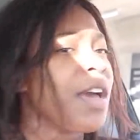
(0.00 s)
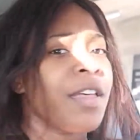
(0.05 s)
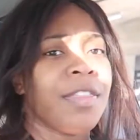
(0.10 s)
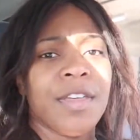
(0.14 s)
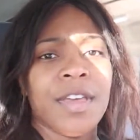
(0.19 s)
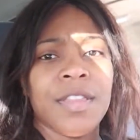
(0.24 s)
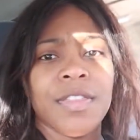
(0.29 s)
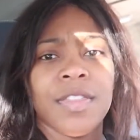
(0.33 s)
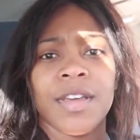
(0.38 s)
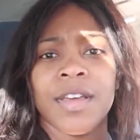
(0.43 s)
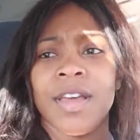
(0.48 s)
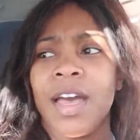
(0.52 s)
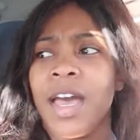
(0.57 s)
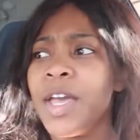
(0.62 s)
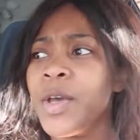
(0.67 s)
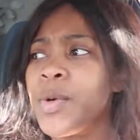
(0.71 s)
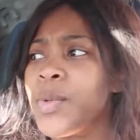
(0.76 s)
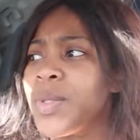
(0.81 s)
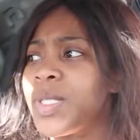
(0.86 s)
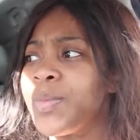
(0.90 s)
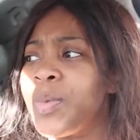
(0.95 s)
I think the
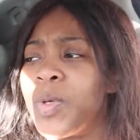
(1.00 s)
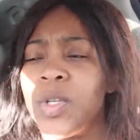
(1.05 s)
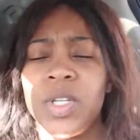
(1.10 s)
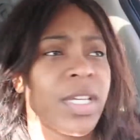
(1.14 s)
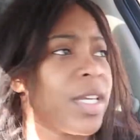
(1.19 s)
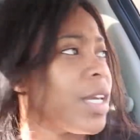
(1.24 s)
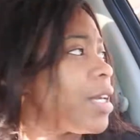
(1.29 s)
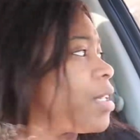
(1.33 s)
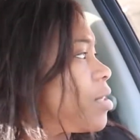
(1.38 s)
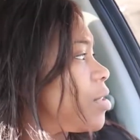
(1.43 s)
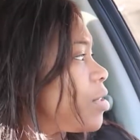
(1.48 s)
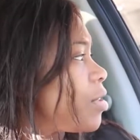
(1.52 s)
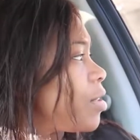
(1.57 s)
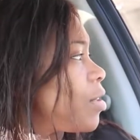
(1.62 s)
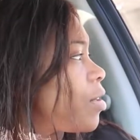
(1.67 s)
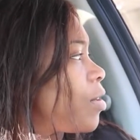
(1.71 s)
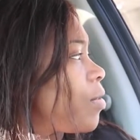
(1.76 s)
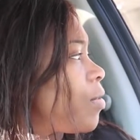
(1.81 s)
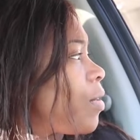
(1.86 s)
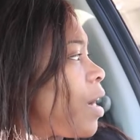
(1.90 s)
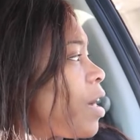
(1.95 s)
guy who was pulling into
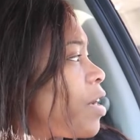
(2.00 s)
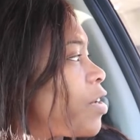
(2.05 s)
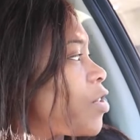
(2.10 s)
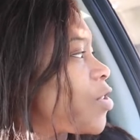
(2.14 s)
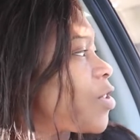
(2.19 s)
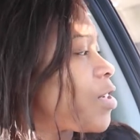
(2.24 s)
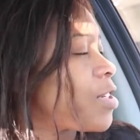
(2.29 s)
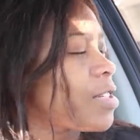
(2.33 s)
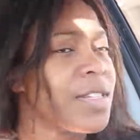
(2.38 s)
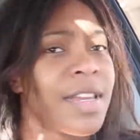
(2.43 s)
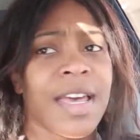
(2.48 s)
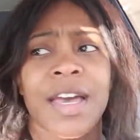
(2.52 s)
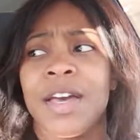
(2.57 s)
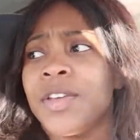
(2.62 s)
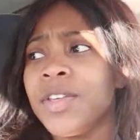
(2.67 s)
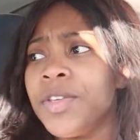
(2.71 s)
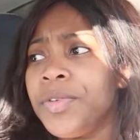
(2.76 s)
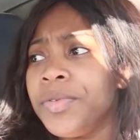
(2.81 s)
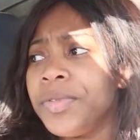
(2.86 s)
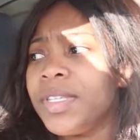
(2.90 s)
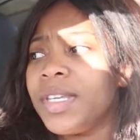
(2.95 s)
the garage just now
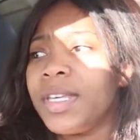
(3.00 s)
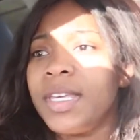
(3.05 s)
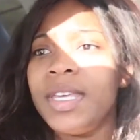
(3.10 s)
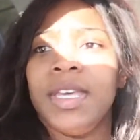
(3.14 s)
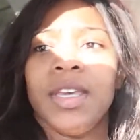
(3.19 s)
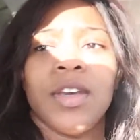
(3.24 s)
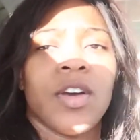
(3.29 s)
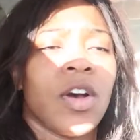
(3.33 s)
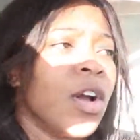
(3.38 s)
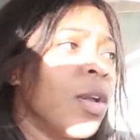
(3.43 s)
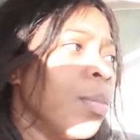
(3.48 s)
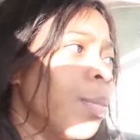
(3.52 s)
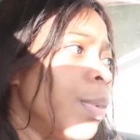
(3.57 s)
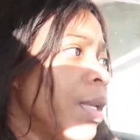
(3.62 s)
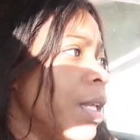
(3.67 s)
used a key card,